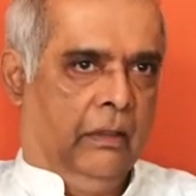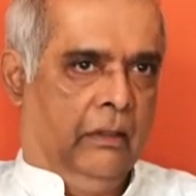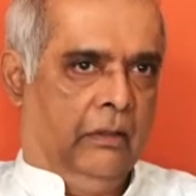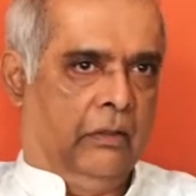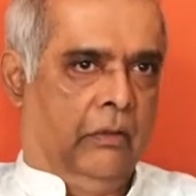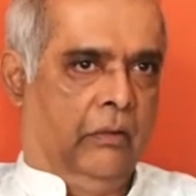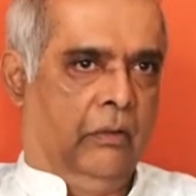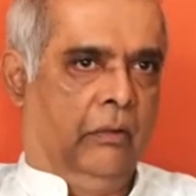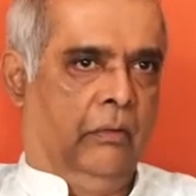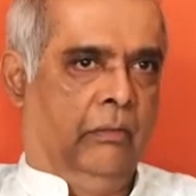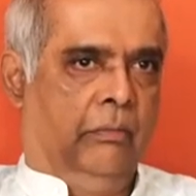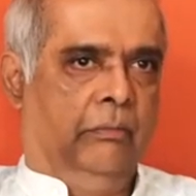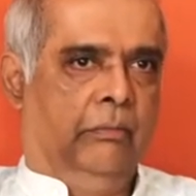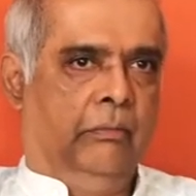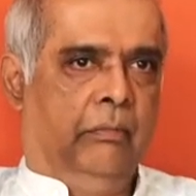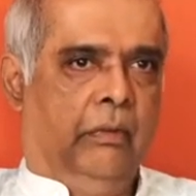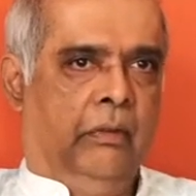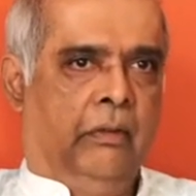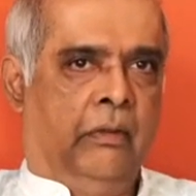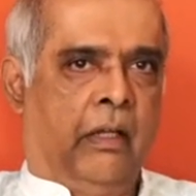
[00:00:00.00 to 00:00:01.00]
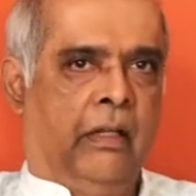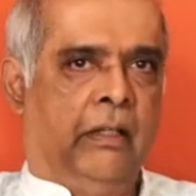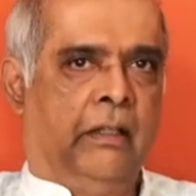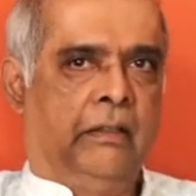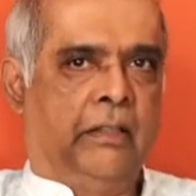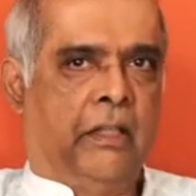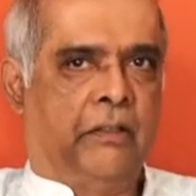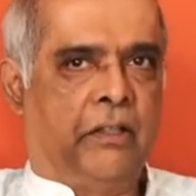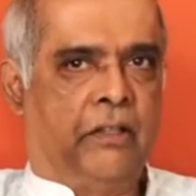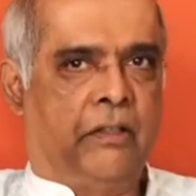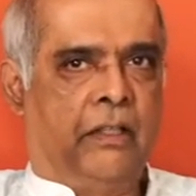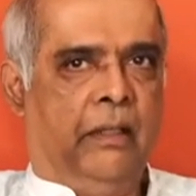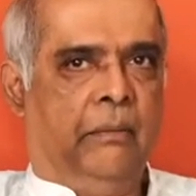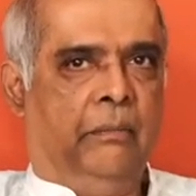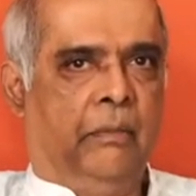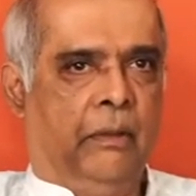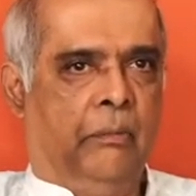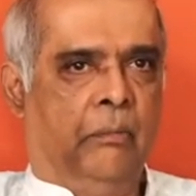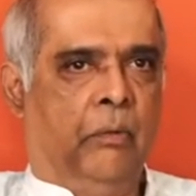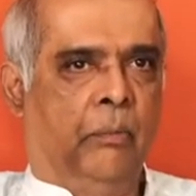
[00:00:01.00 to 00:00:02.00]
So running such a
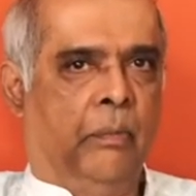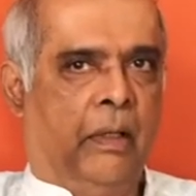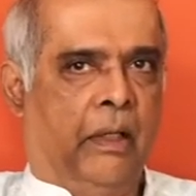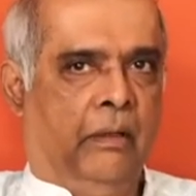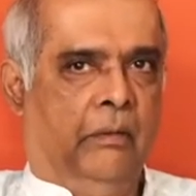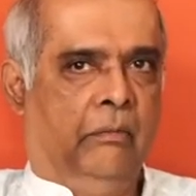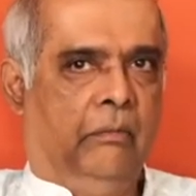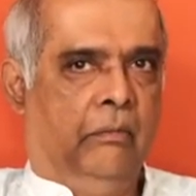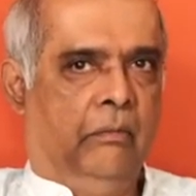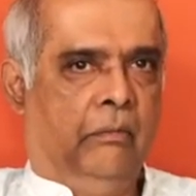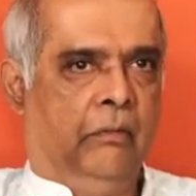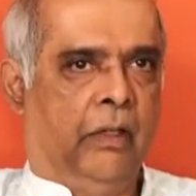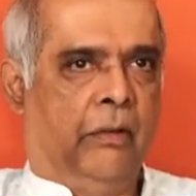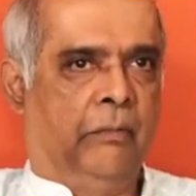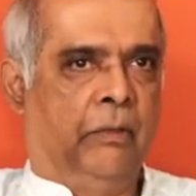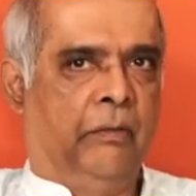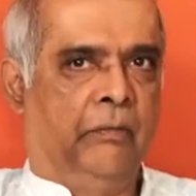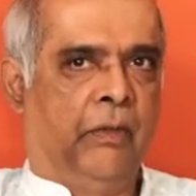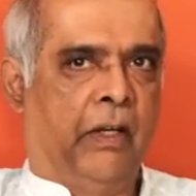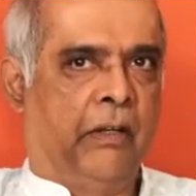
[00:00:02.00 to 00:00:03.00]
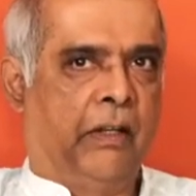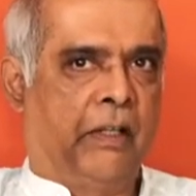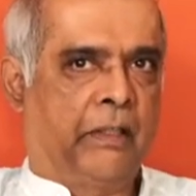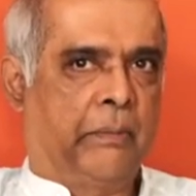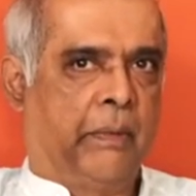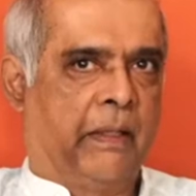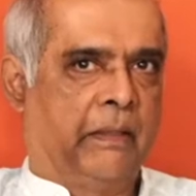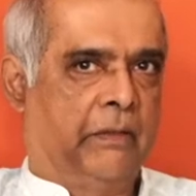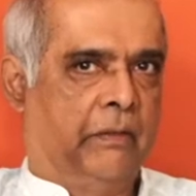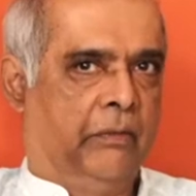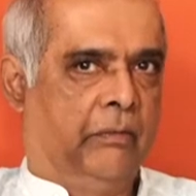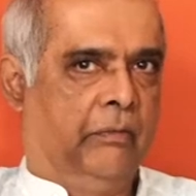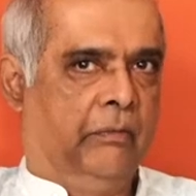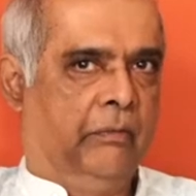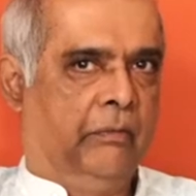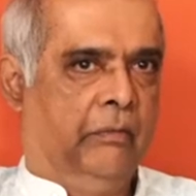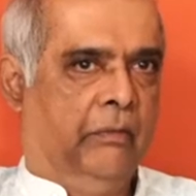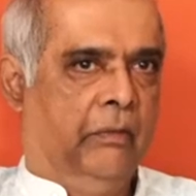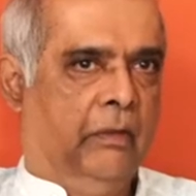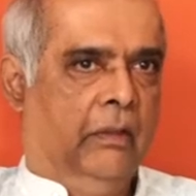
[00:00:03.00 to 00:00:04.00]
team in Mumbai would have been very expensive.
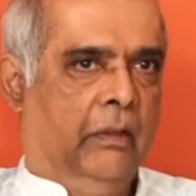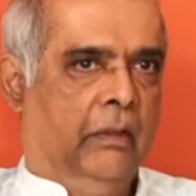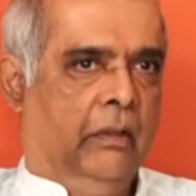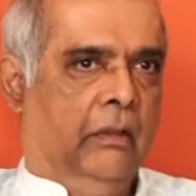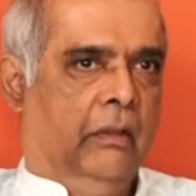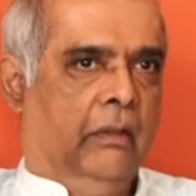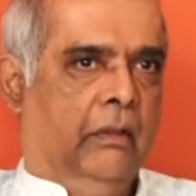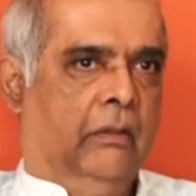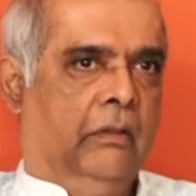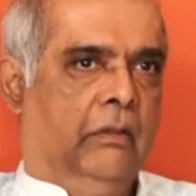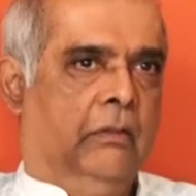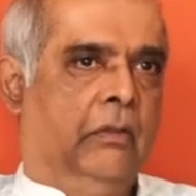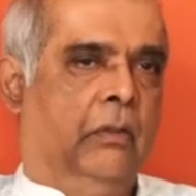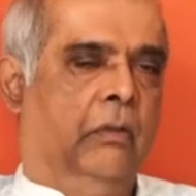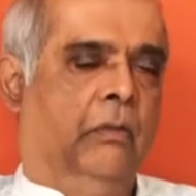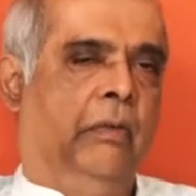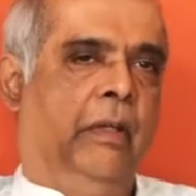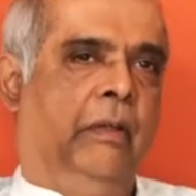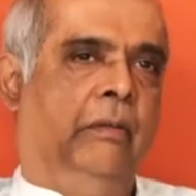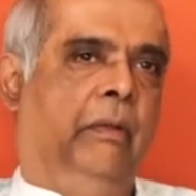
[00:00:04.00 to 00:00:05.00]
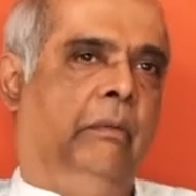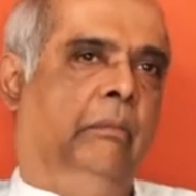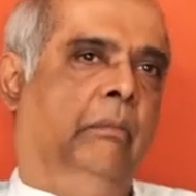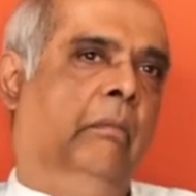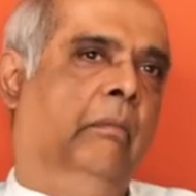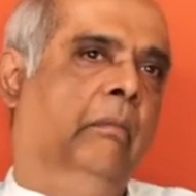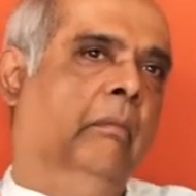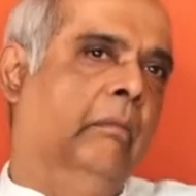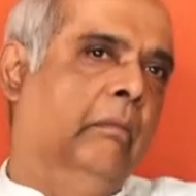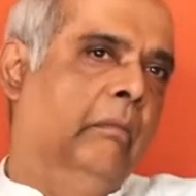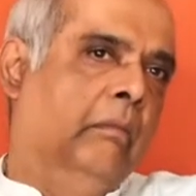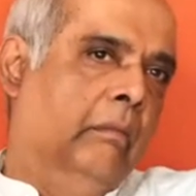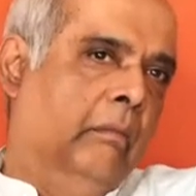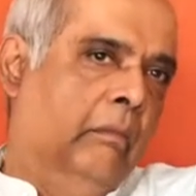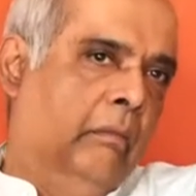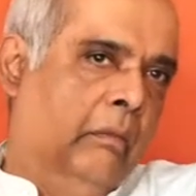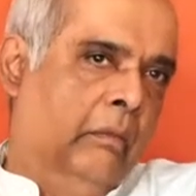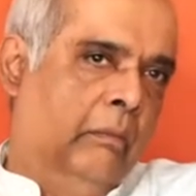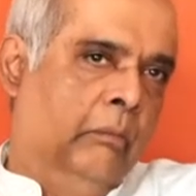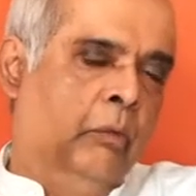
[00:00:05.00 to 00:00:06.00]
So we
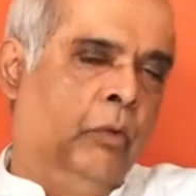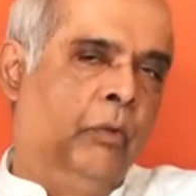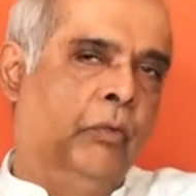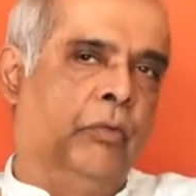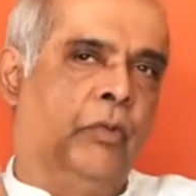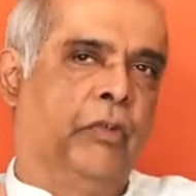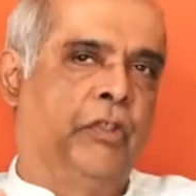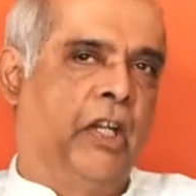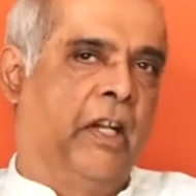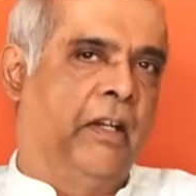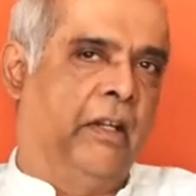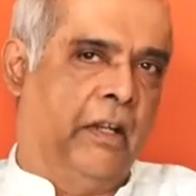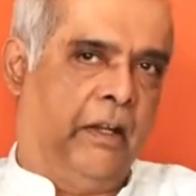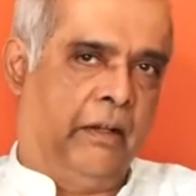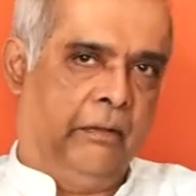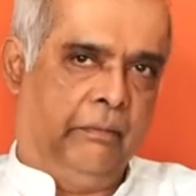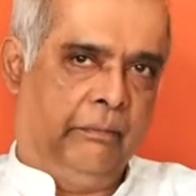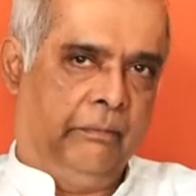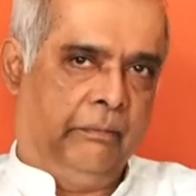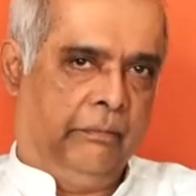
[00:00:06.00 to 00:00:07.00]
moved to Chennai.